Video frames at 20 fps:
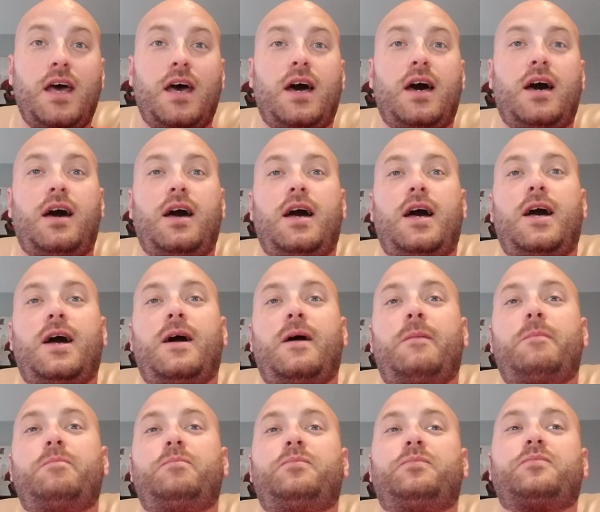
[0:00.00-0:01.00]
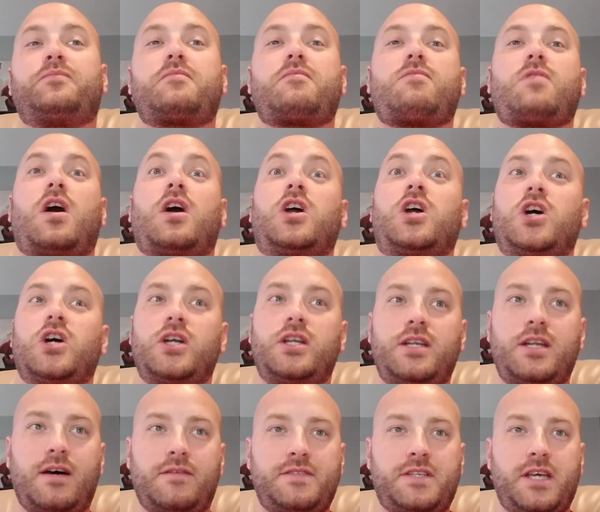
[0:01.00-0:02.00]
Um, Good
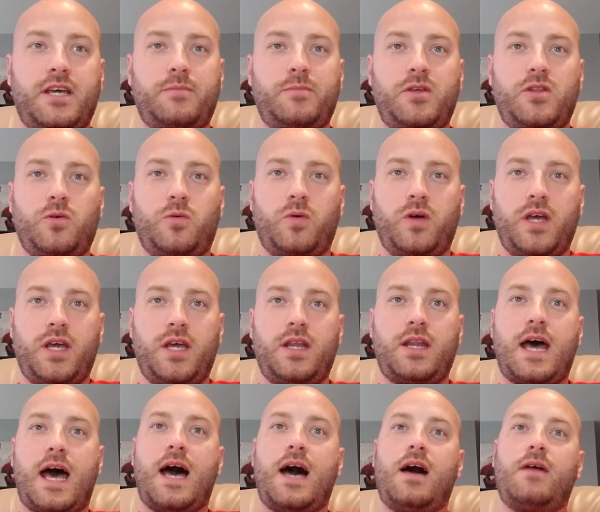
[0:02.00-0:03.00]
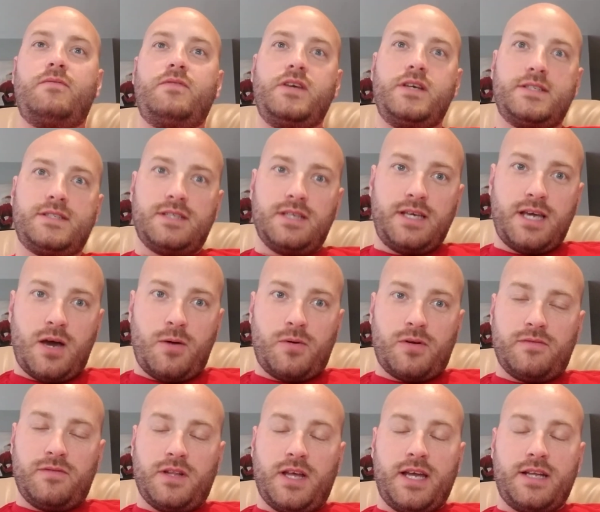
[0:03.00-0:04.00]
enough to get me the win. Obviously, I would
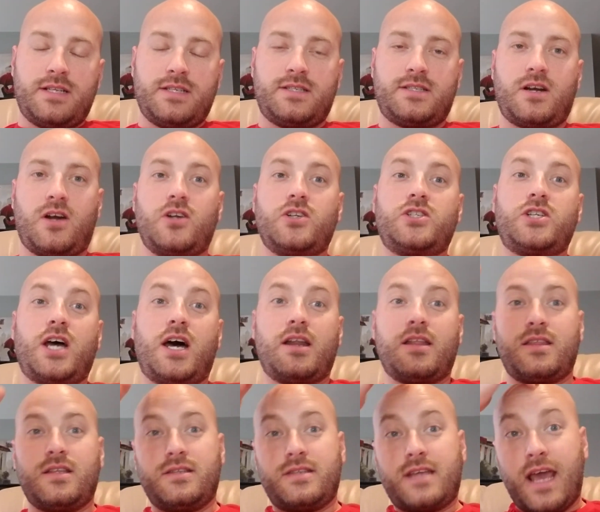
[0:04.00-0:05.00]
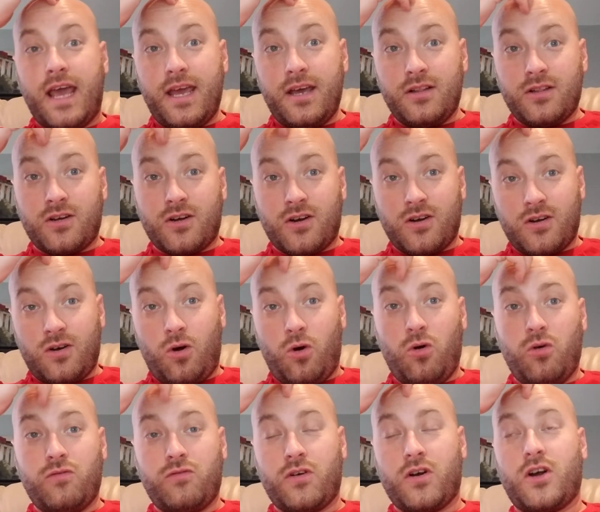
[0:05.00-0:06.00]
have liked to start Jonathan Taylor
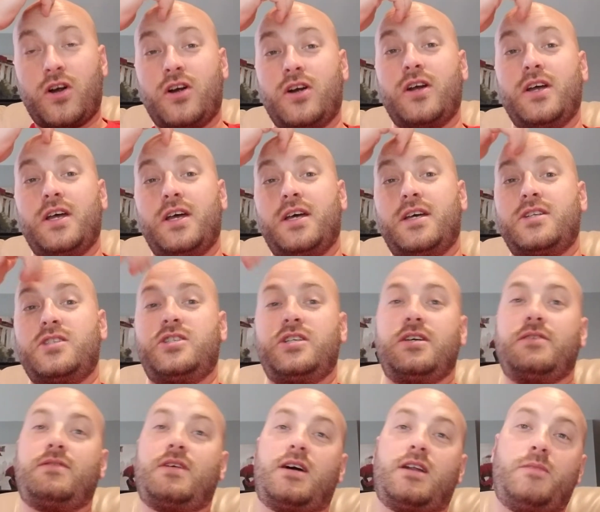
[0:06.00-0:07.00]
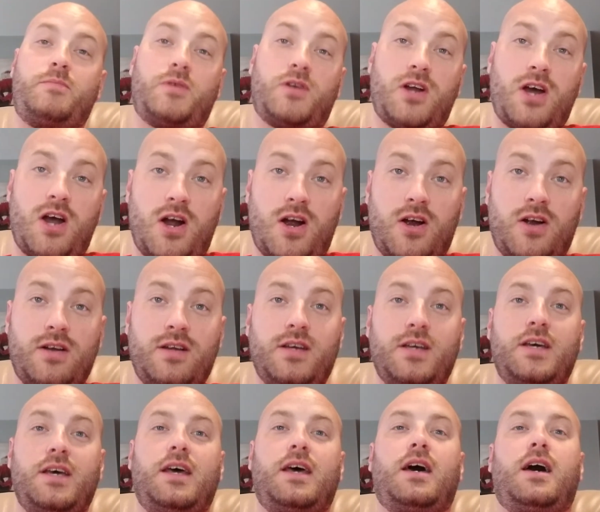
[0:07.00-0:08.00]
over Giovanni Bernard,
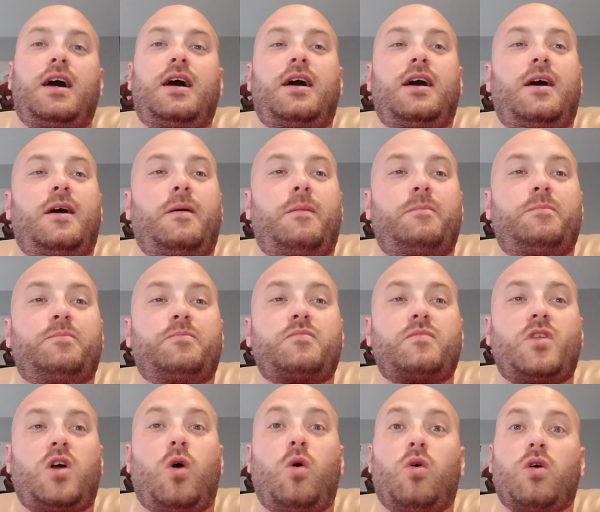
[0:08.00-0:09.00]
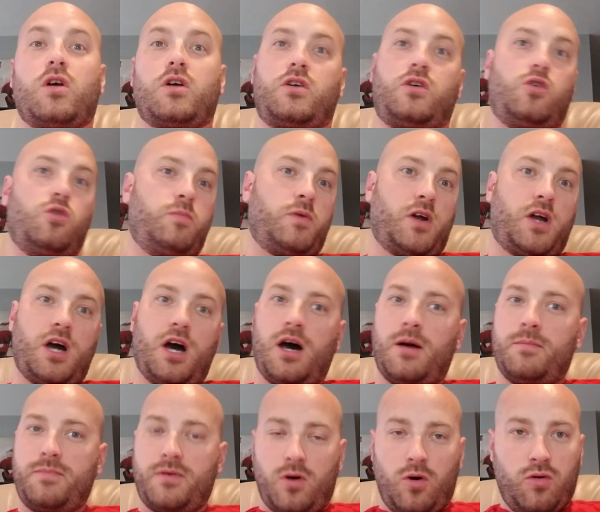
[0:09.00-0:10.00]
or Cooper
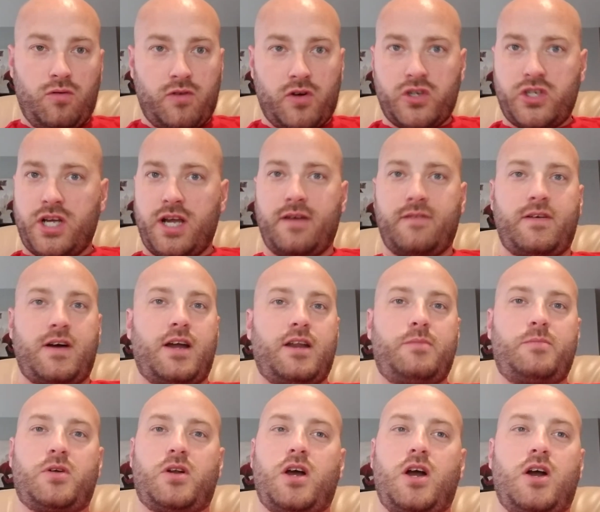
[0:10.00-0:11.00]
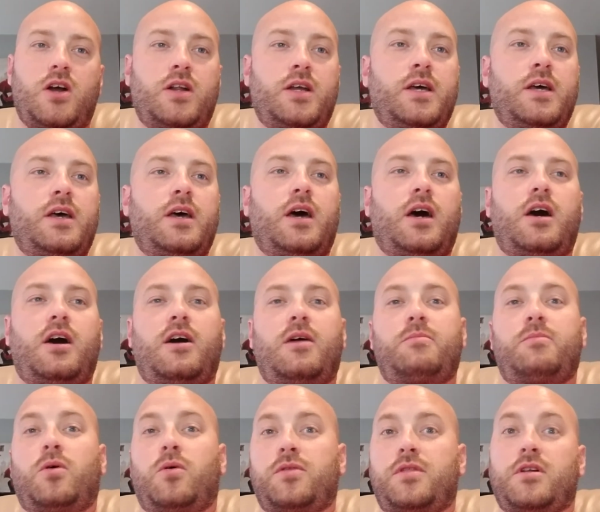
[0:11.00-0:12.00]
Kupp over Giovanni Bernard.
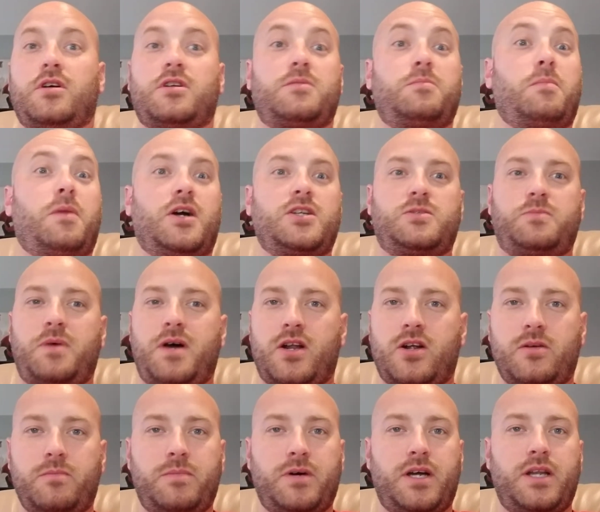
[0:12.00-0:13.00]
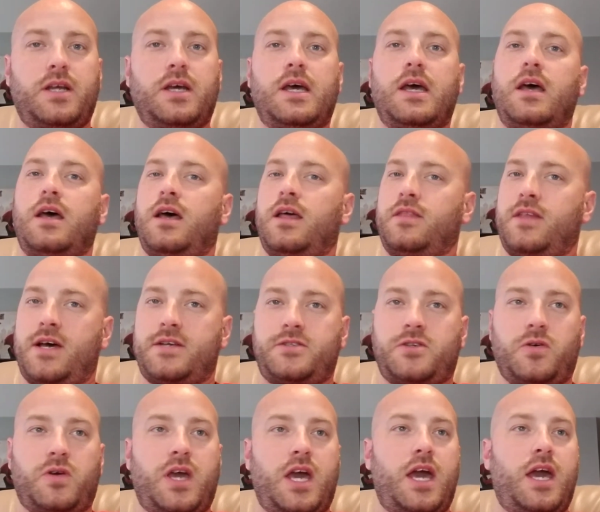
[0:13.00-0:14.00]
Both looked much better, but that's
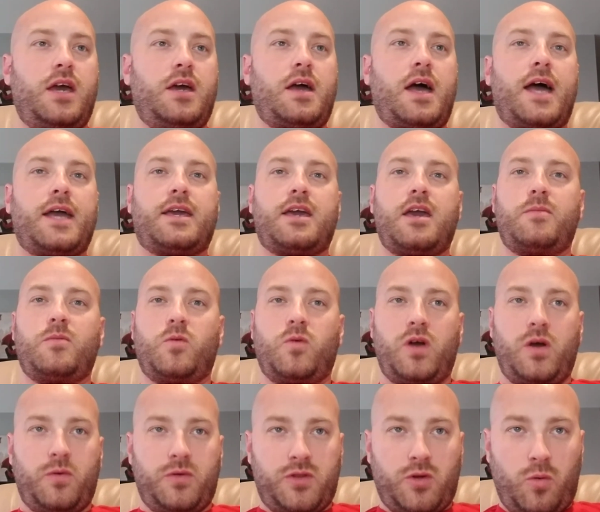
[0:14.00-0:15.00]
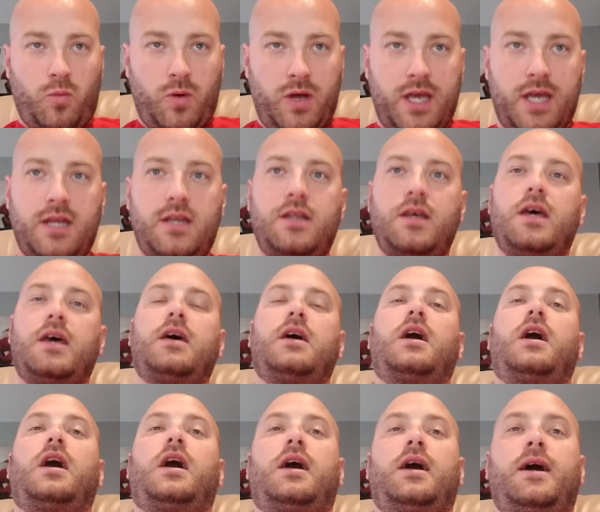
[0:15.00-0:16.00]
okay. I came away with the win.
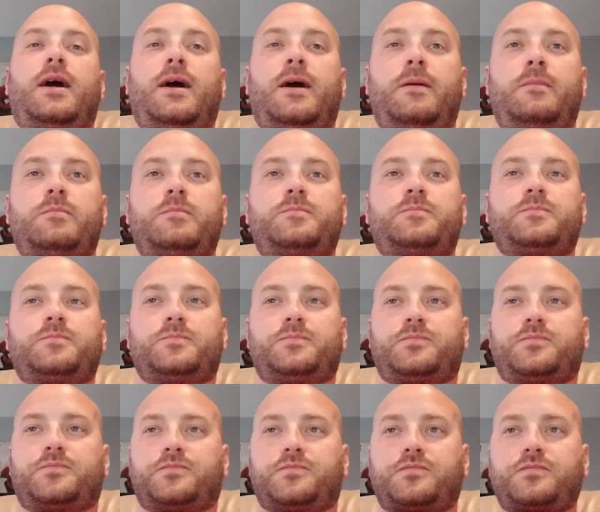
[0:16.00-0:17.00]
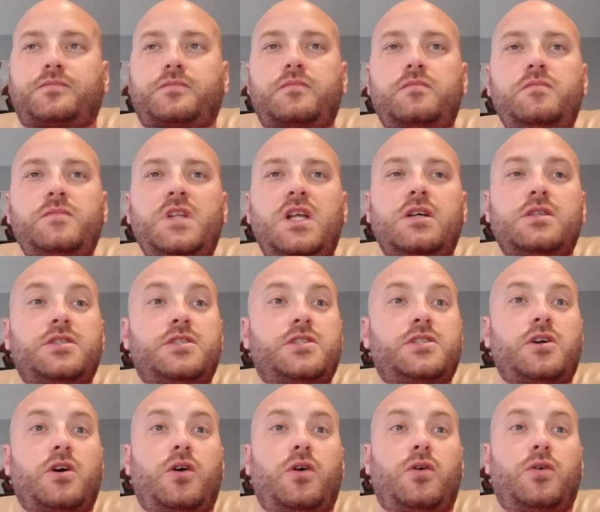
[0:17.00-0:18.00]
Um,
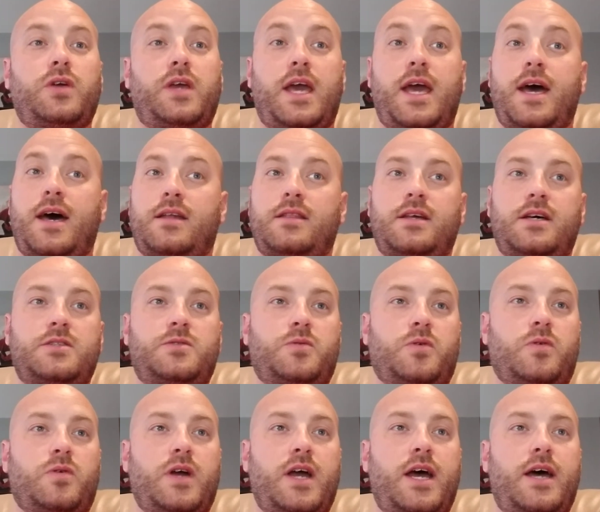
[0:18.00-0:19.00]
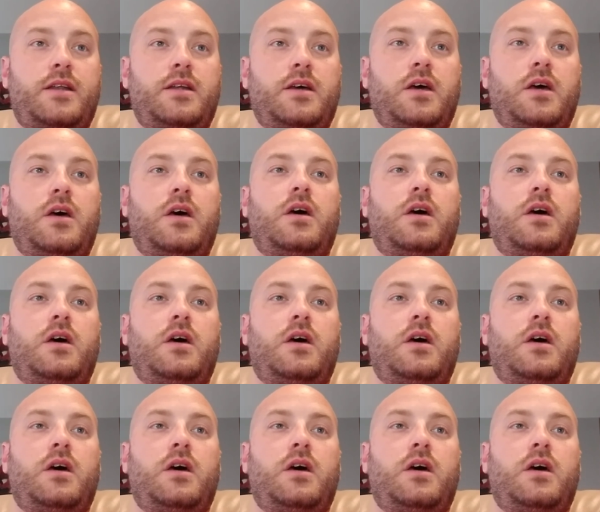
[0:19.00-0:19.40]
so, yeah, that's where we're at.